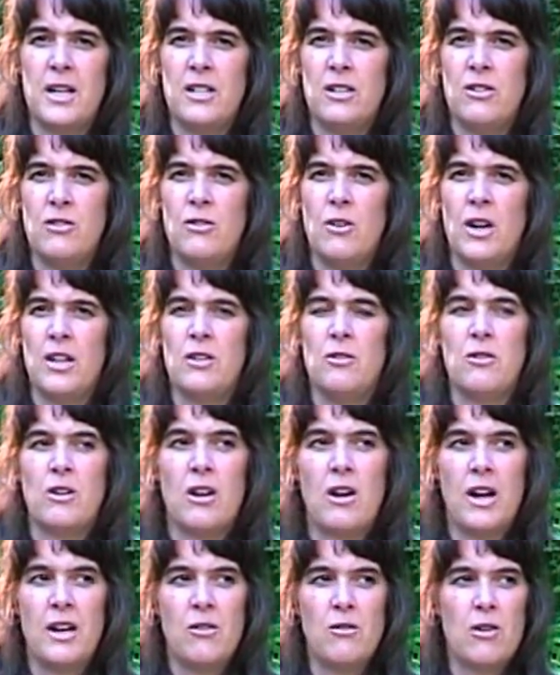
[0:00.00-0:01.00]
know
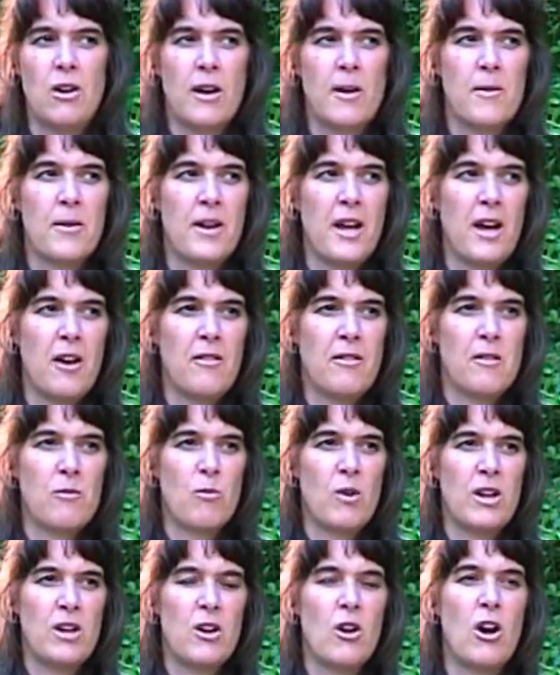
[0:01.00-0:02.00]
a lot about health
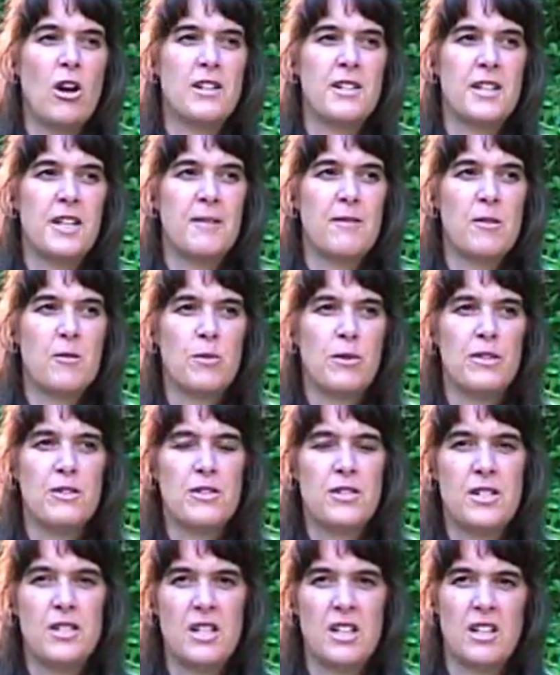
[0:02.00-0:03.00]
and what not to give them when
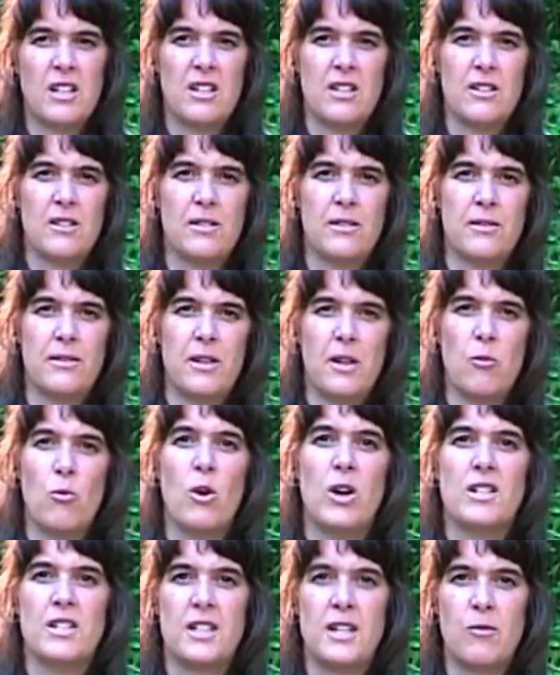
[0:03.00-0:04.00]
they're sick, and
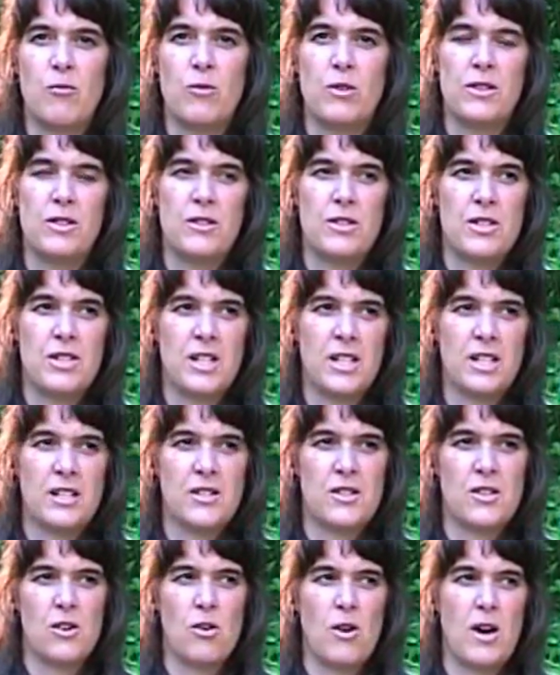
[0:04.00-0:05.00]
what to give them when they're
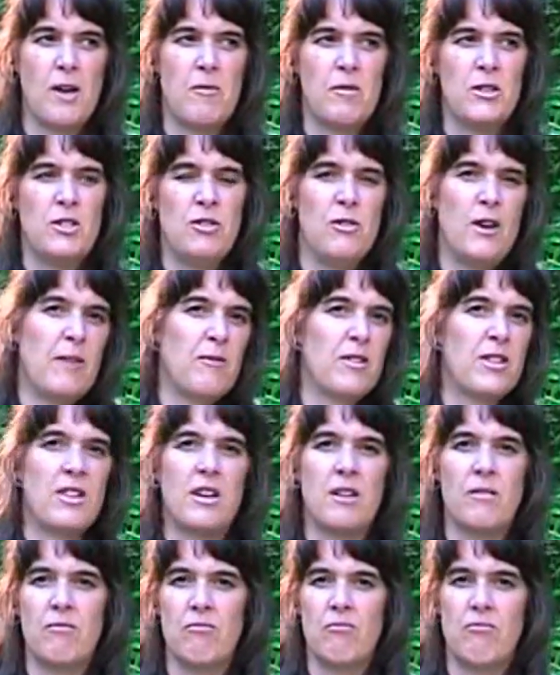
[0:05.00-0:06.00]
sick. So I would do
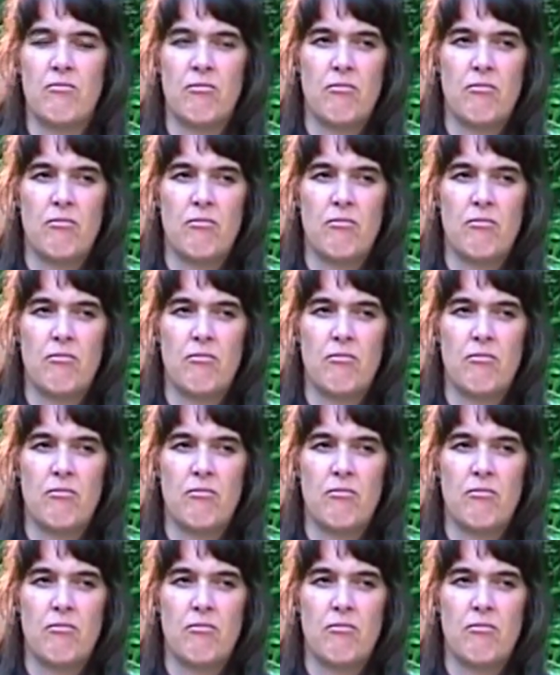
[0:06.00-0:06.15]
everything.